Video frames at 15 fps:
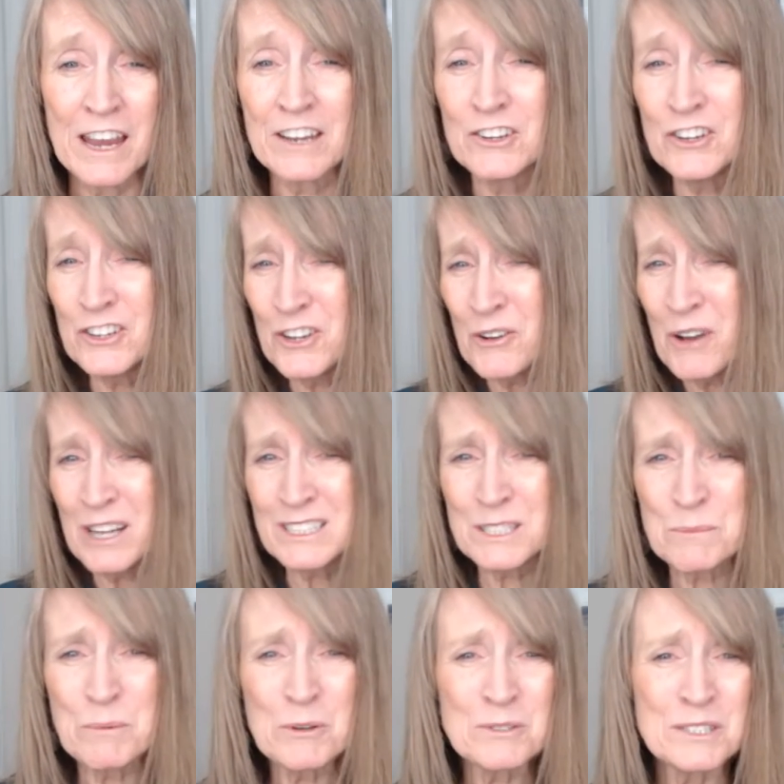And you know, I
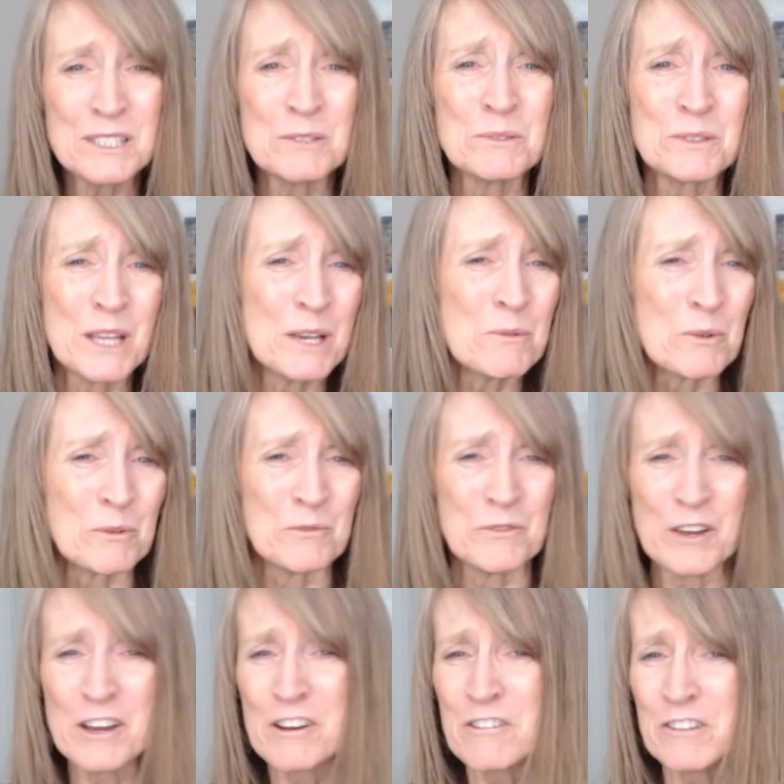suppose he, they were
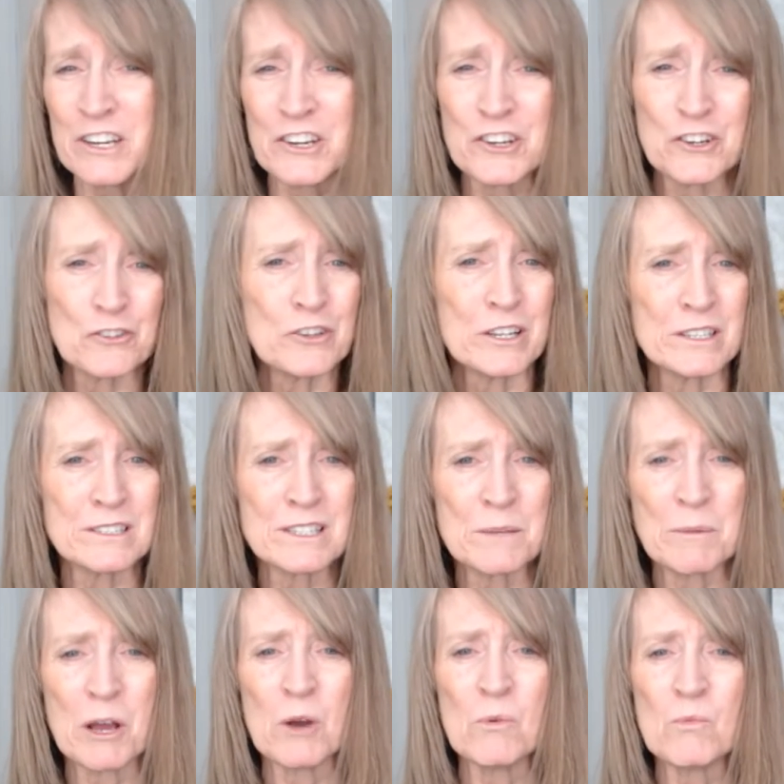very curious
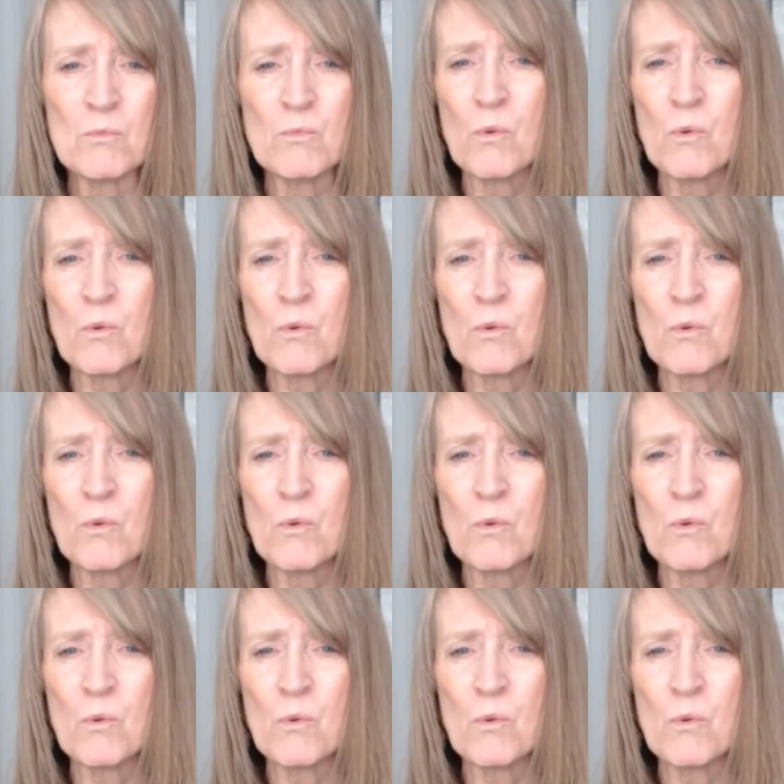about